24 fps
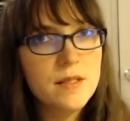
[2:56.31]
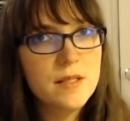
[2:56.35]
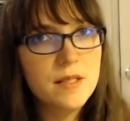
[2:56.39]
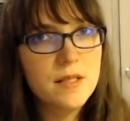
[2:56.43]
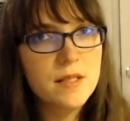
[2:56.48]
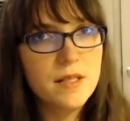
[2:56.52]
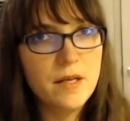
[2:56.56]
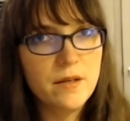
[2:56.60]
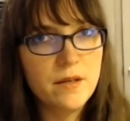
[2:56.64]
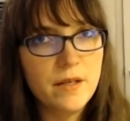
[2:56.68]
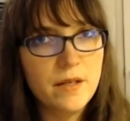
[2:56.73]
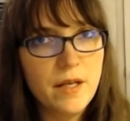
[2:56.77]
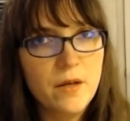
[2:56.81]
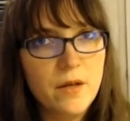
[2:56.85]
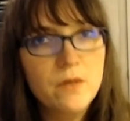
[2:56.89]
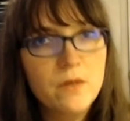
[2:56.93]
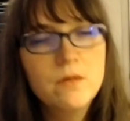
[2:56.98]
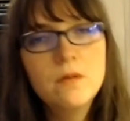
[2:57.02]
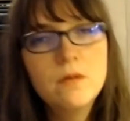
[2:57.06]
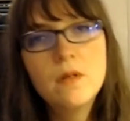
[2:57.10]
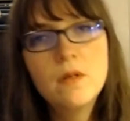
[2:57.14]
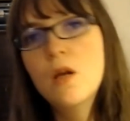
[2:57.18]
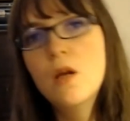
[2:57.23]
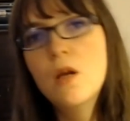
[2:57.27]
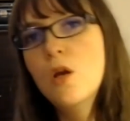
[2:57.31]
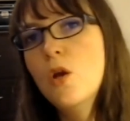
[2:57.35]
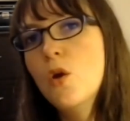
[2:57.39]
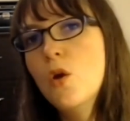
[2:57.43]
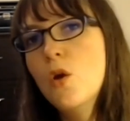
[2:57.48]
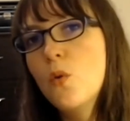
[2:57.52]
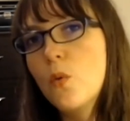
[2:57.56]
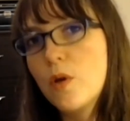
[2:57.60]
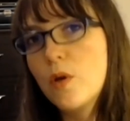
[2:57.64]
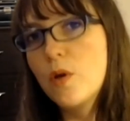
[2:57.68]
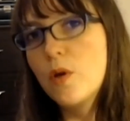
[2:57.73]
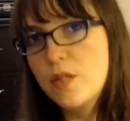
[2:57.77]
scenario
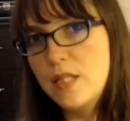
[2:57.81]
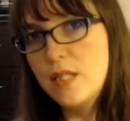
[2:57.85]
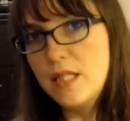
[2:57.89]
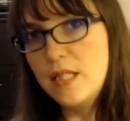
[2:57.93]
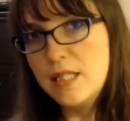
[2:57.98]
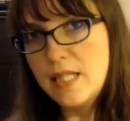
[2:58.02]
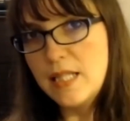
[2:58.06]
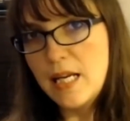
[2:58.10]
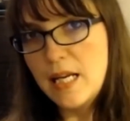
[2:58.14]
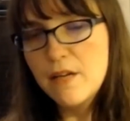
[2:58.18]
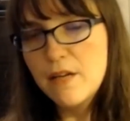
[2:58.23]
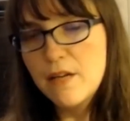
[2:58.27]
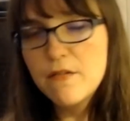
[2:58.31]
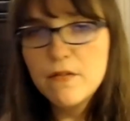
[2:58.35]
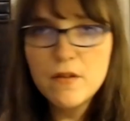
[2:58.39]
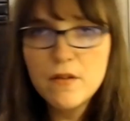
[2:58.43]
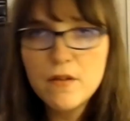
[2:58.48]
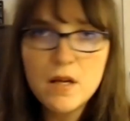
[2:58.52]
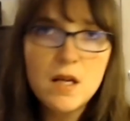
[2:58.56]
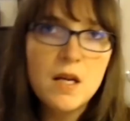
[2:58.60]
where you need dative.